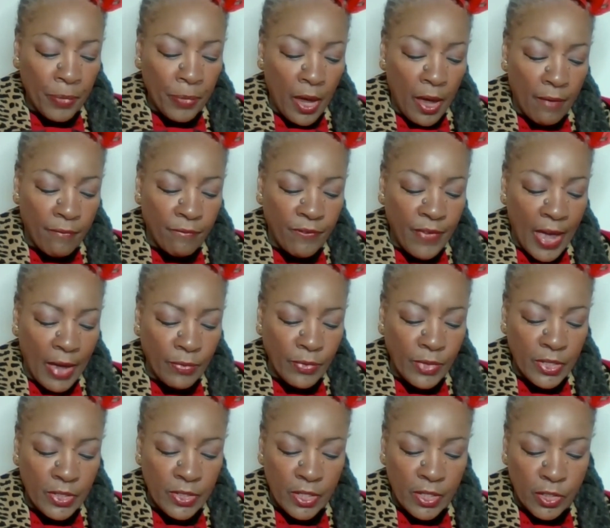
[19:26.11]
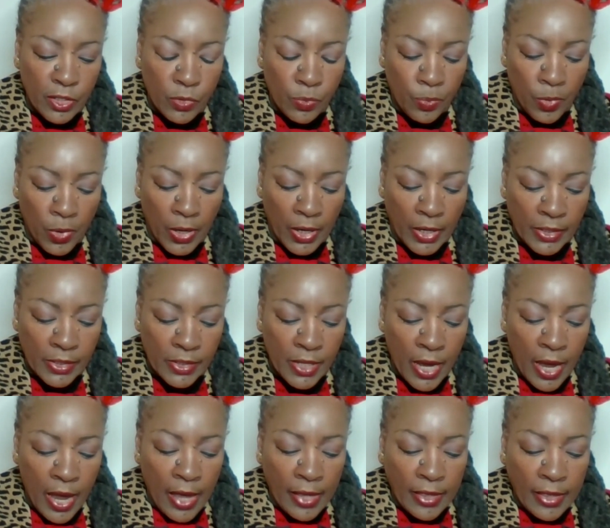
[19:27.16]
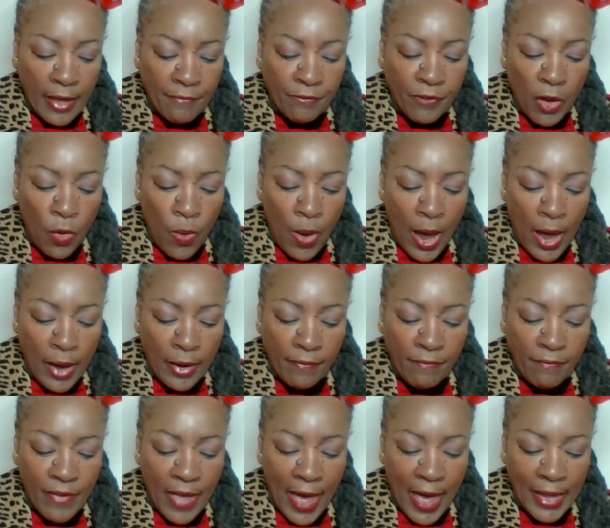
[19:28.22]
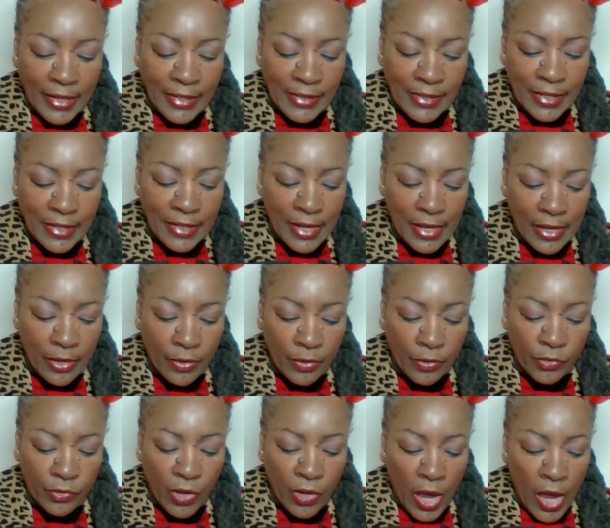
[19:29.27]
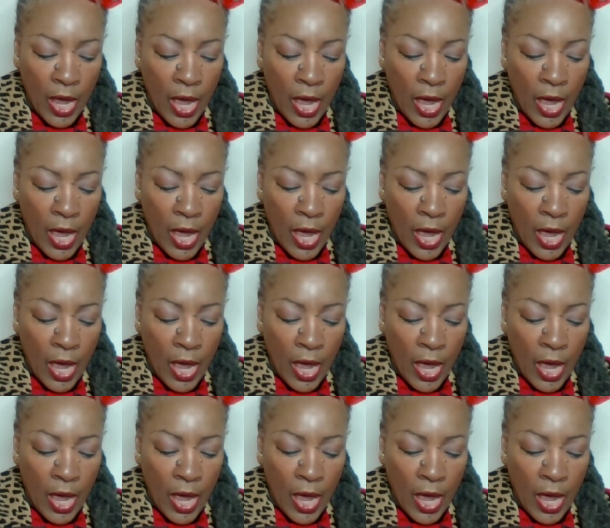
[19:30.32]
of fountains and springs that flow out of valleys and hills,